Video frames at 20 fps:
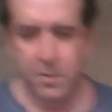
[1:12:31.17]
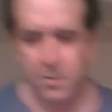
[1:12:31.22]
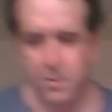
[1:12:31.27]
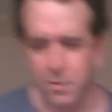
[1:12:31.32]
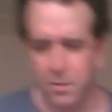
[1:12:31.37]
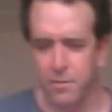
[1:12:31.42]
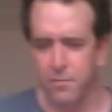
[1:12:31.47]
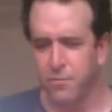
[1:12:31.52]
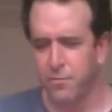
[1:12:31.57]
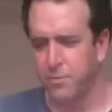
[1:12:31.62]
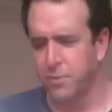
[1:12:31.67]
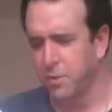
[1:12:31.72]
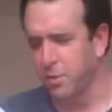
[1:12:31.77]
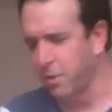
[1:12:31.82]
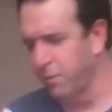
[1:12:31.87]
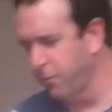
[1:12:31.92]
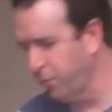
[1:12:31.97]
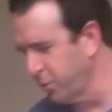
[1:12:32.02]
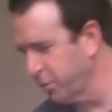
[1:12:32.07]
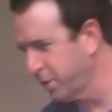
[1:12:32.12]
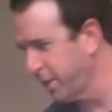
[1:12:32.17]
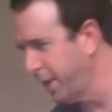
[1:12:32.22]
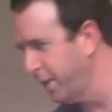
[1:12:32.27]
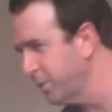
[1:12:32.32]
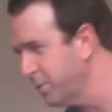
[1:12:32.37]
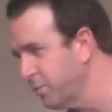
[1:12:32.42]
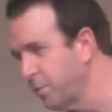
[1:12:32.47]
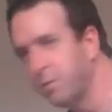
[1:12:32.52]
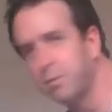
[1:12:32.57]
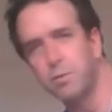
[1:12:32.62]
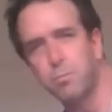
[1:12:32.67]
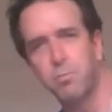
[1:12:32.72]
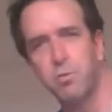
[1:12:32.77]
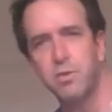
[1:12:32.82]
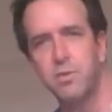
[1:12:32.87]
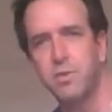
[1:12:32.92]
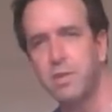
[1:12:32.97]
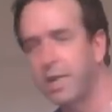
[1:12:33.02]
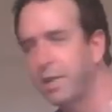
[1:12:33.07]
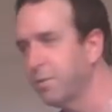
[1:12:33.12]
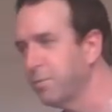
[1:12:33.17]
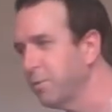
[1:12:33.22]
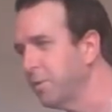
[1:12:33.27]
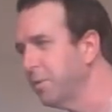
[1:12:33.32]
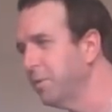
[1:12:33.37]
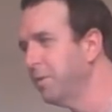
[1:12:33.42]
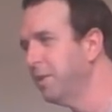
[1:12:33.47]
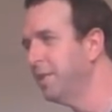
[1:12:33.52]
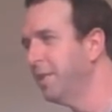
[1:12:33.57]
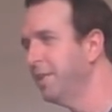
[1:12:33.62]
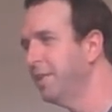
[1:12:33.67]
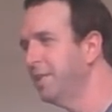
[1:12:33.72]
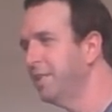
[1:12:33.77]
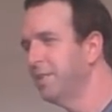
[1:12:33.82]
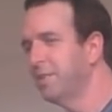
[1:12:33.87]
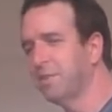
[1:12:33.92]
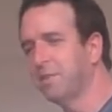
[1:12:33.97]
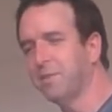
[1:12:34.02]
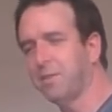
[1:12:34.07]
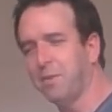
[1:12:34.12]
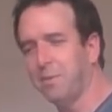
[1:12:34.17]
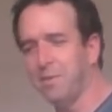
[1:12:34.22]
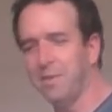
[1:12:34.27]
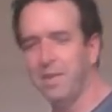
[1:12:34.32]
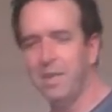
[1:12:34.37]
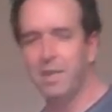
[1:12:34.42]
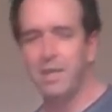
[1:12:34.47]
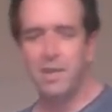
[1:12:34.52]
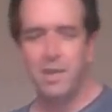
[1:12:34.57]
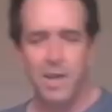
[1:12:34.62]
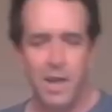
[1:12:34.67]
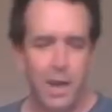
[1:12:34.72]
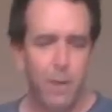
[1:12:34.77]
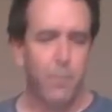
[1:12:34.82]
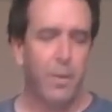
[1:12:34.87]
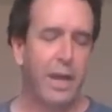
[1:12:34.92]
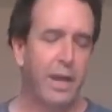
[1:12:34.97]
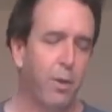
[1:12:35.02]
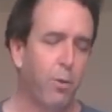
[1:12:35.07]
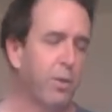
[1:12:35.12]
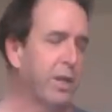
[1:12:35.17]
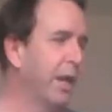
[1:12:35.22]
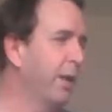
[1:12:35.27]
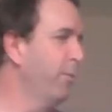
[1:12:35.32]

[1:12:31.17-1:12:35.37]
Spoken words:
the first character in is Prince Andrew. All right, okay,